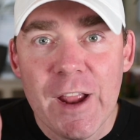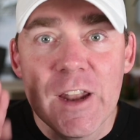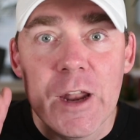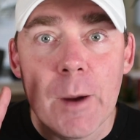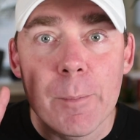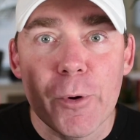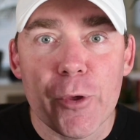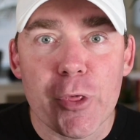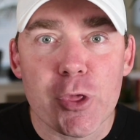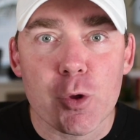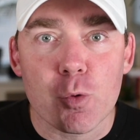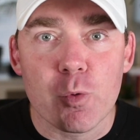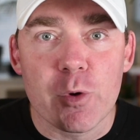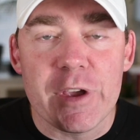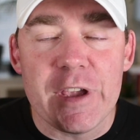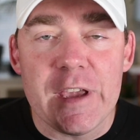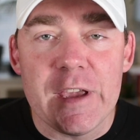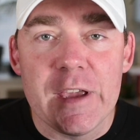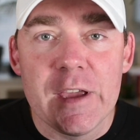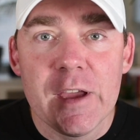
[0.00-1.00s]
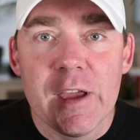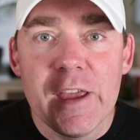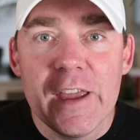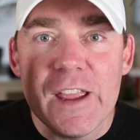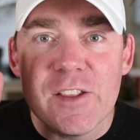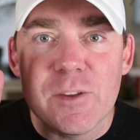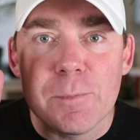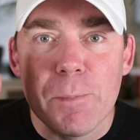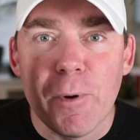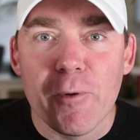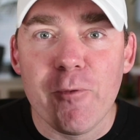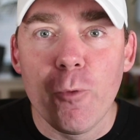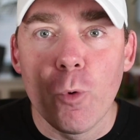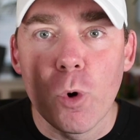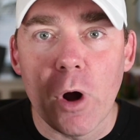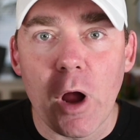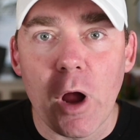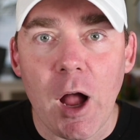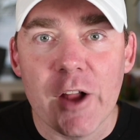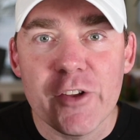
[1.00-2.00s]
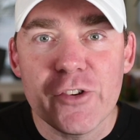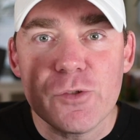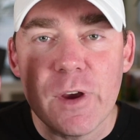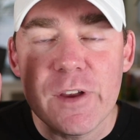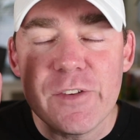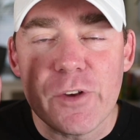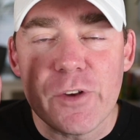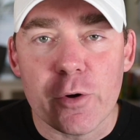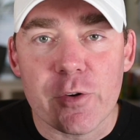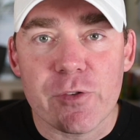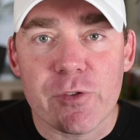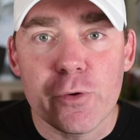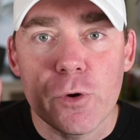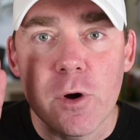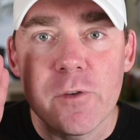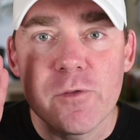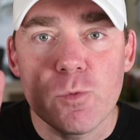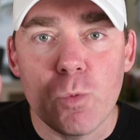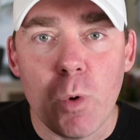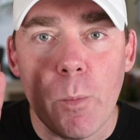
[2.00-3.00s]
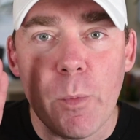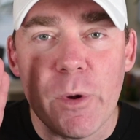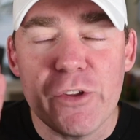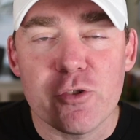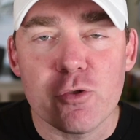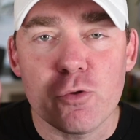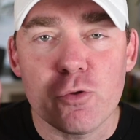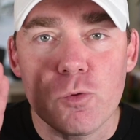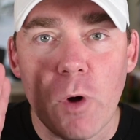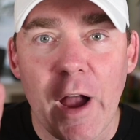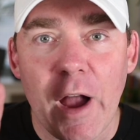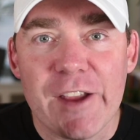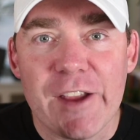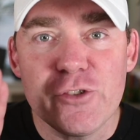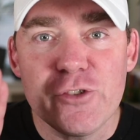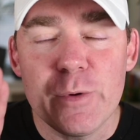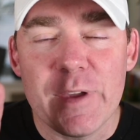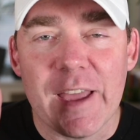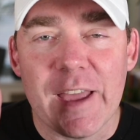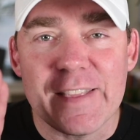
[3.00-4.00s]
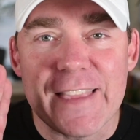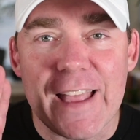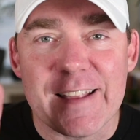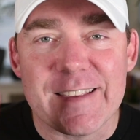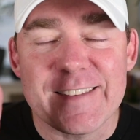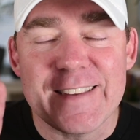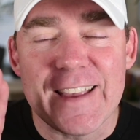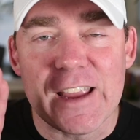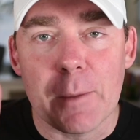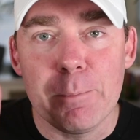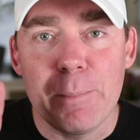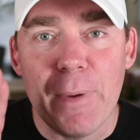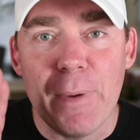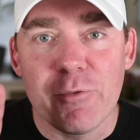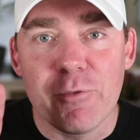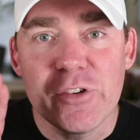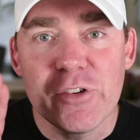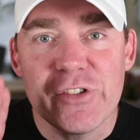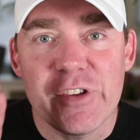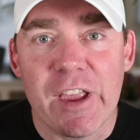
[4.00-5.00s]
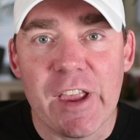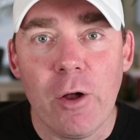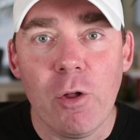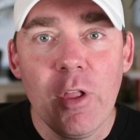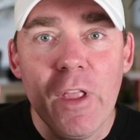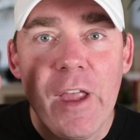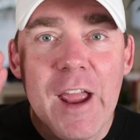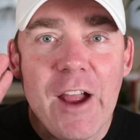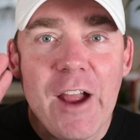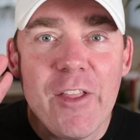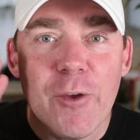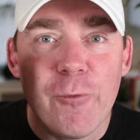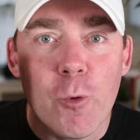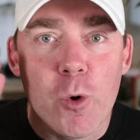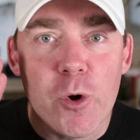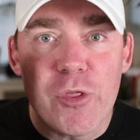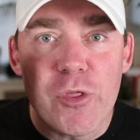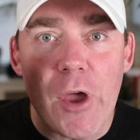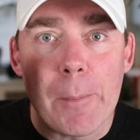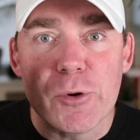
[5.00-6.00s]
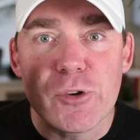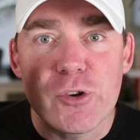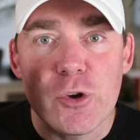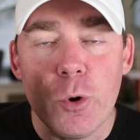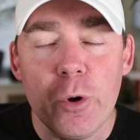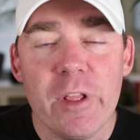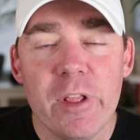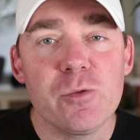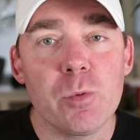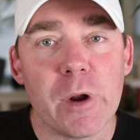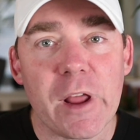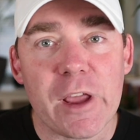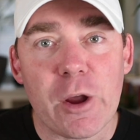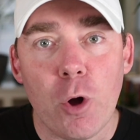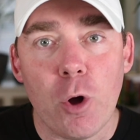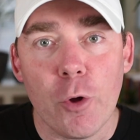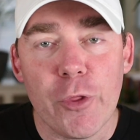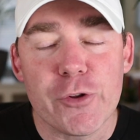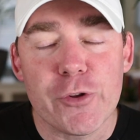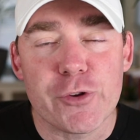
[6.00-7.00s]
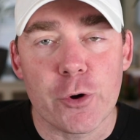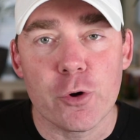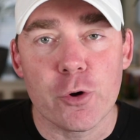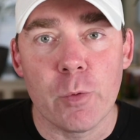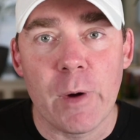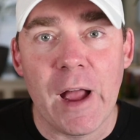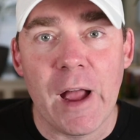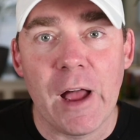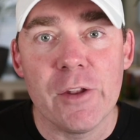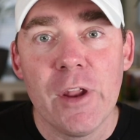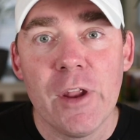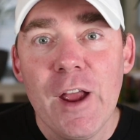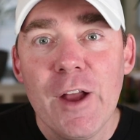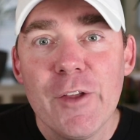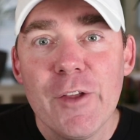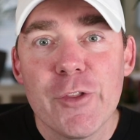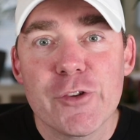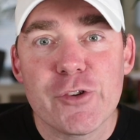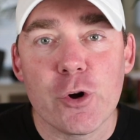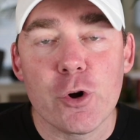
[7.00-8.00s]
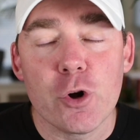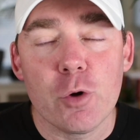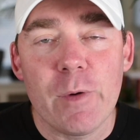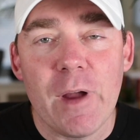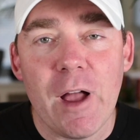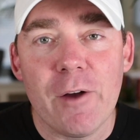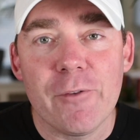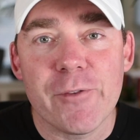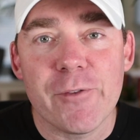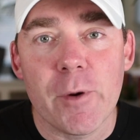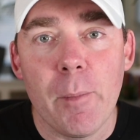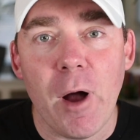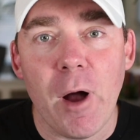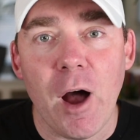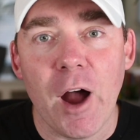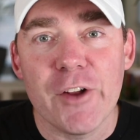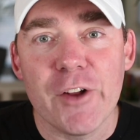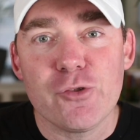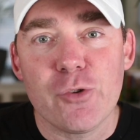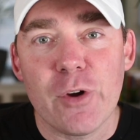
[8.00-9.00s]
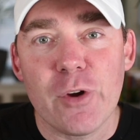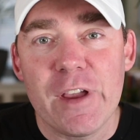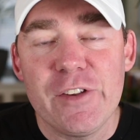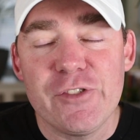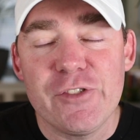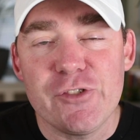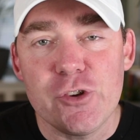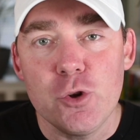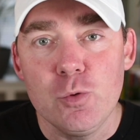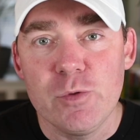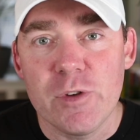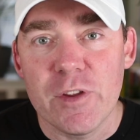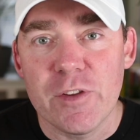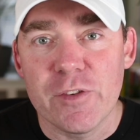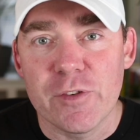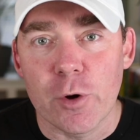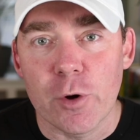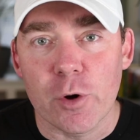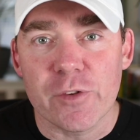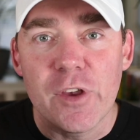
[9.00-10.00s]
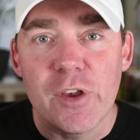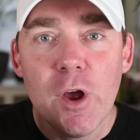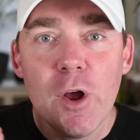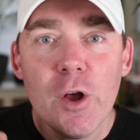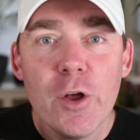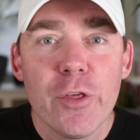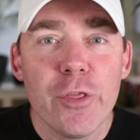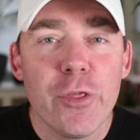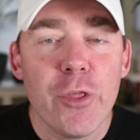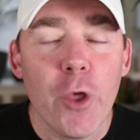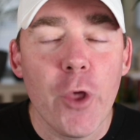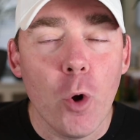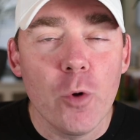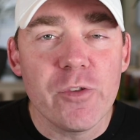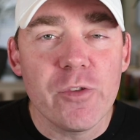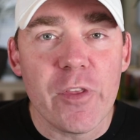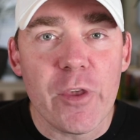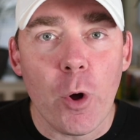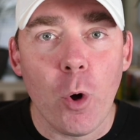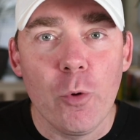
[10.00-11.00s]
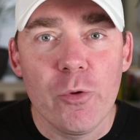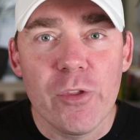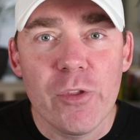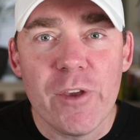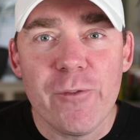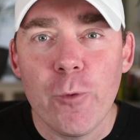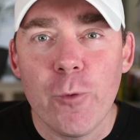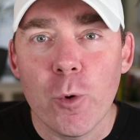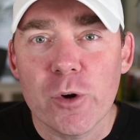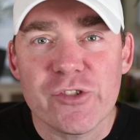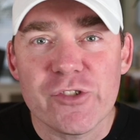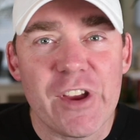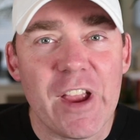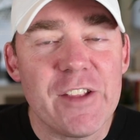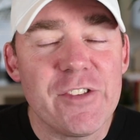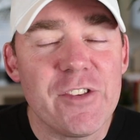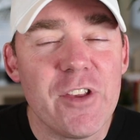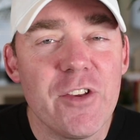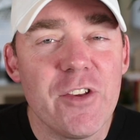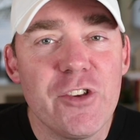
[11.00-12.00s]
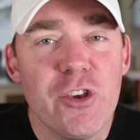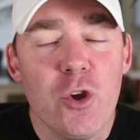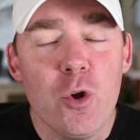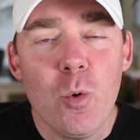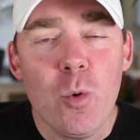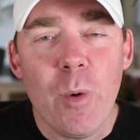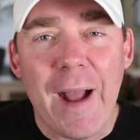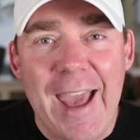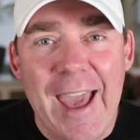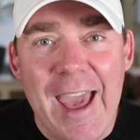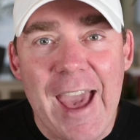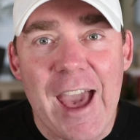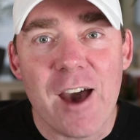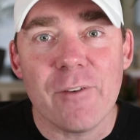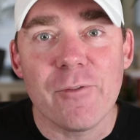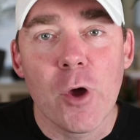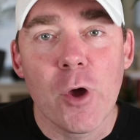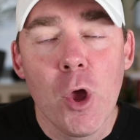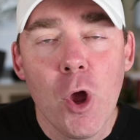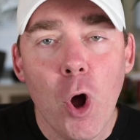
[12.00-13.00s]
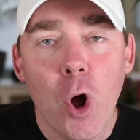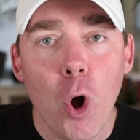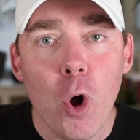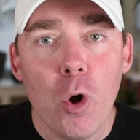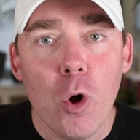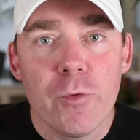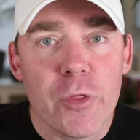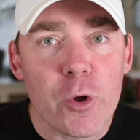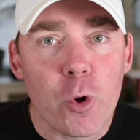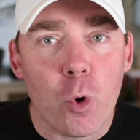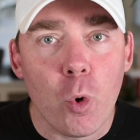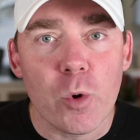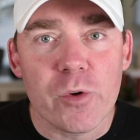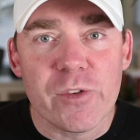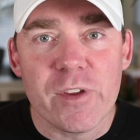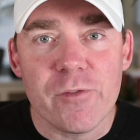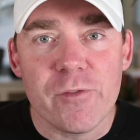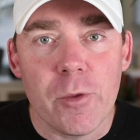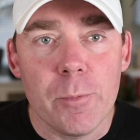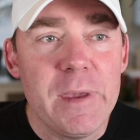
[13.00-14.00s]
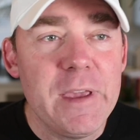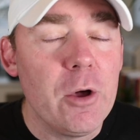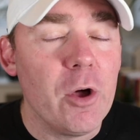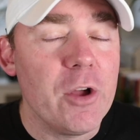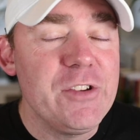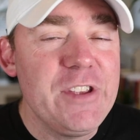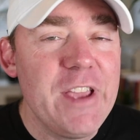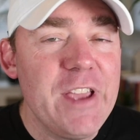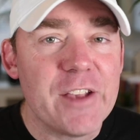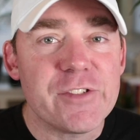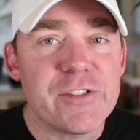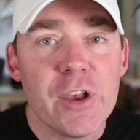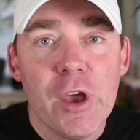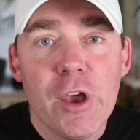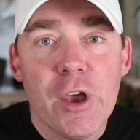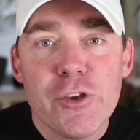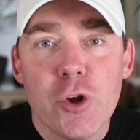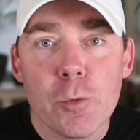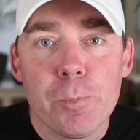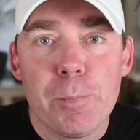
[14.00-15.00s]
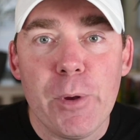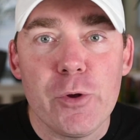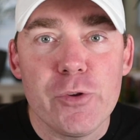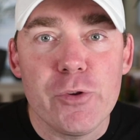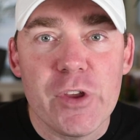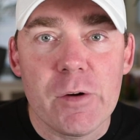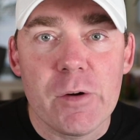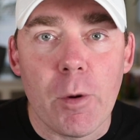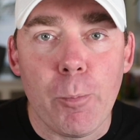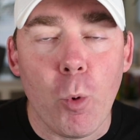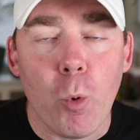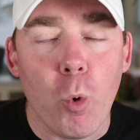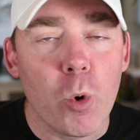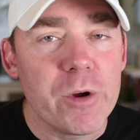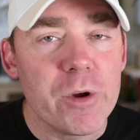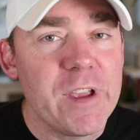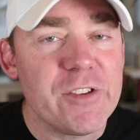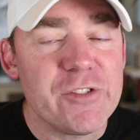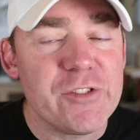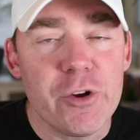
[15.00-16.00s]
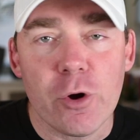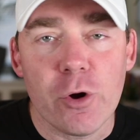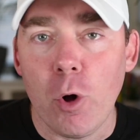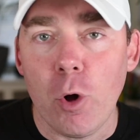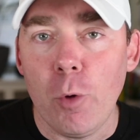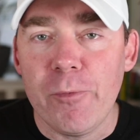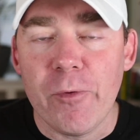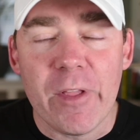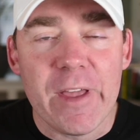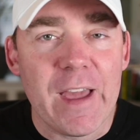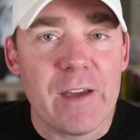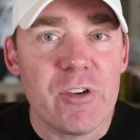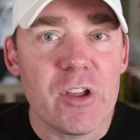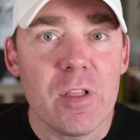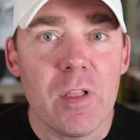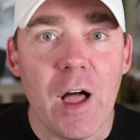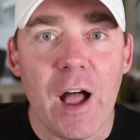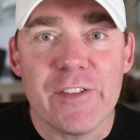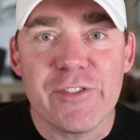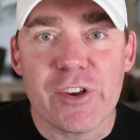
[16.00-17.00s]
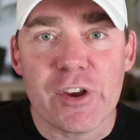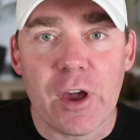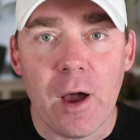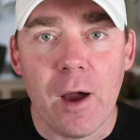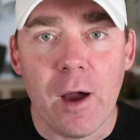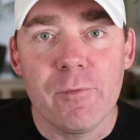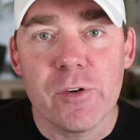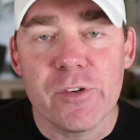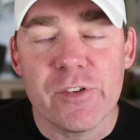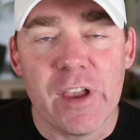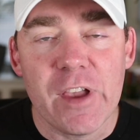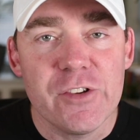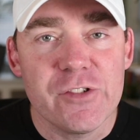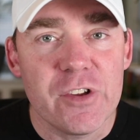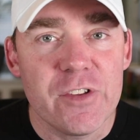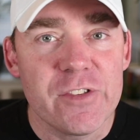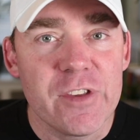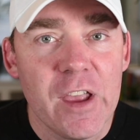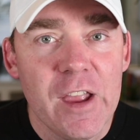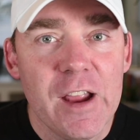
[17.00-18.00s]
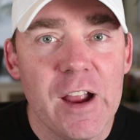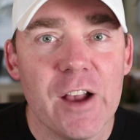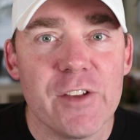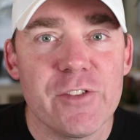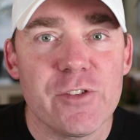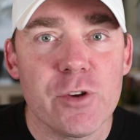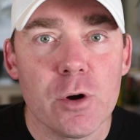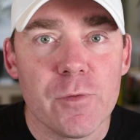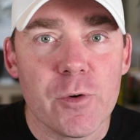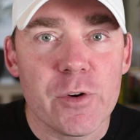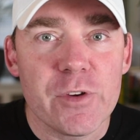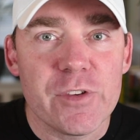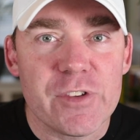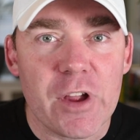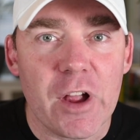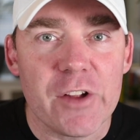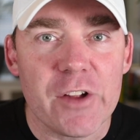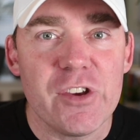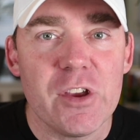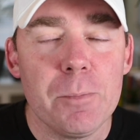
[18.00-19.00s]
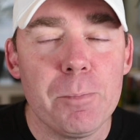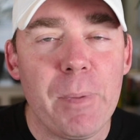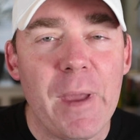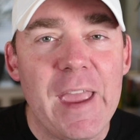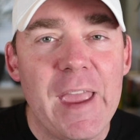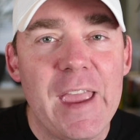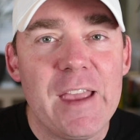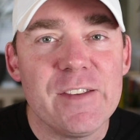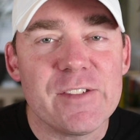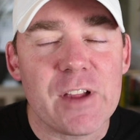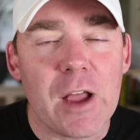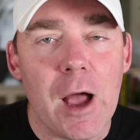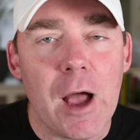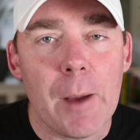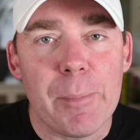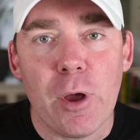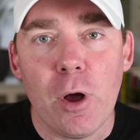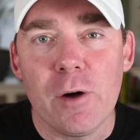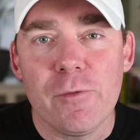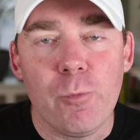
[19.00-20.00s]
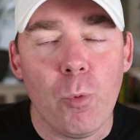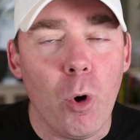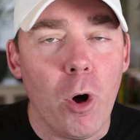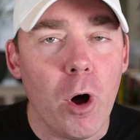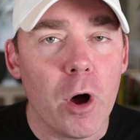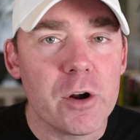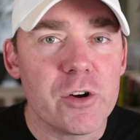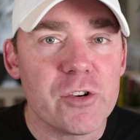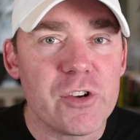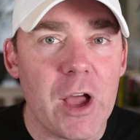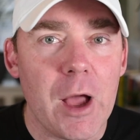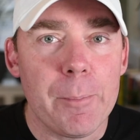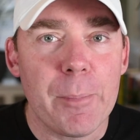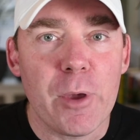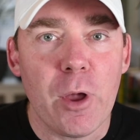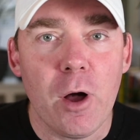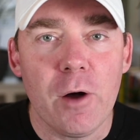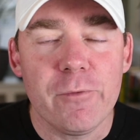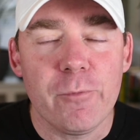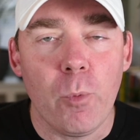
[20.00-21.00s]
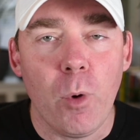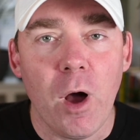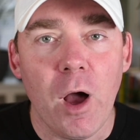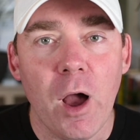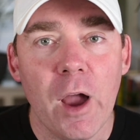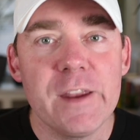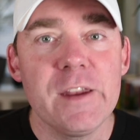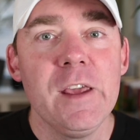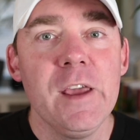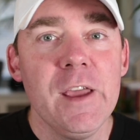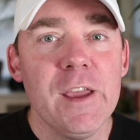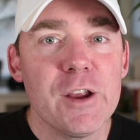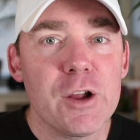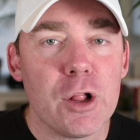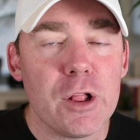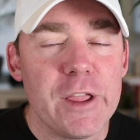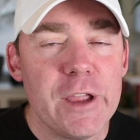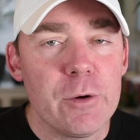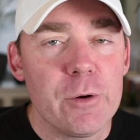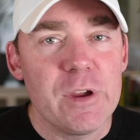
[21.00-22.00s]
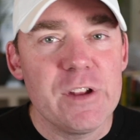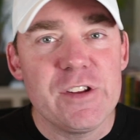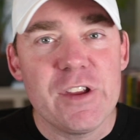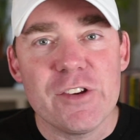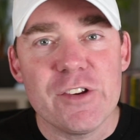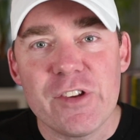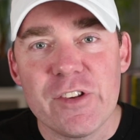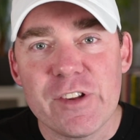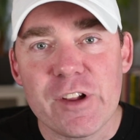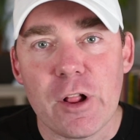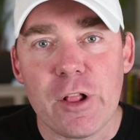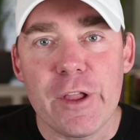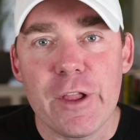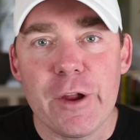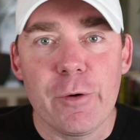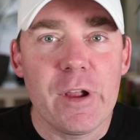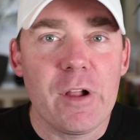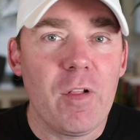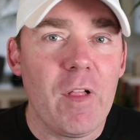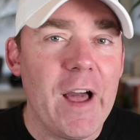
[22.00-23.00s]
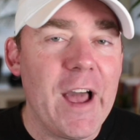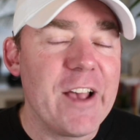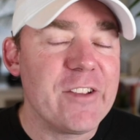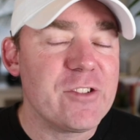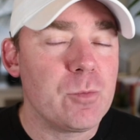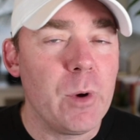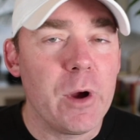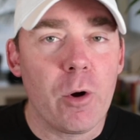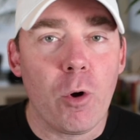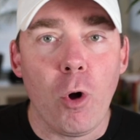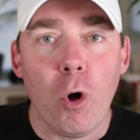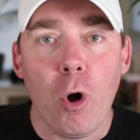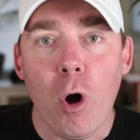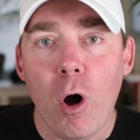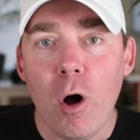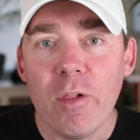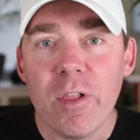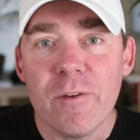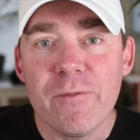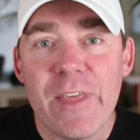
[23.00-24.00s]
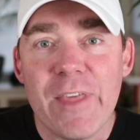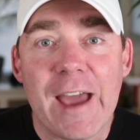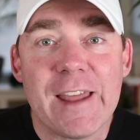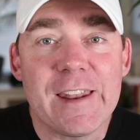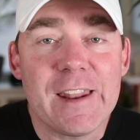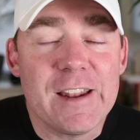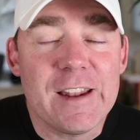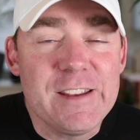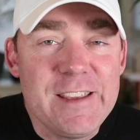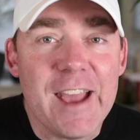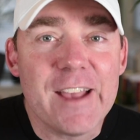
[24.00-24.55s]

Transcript: Number three, it's before entrees are served when we try to get that second beverage sale. And the fourth opportunity is what I call the turnaround from entrees to desserts. Those are the only four chances you have over the course of the meal. And yes, you're building a rapport. Yes, you're hopefully having lots of conversations. A server is touching bays, topping off water, topping off wine, clearing dishes, clearing glassware, all of that. And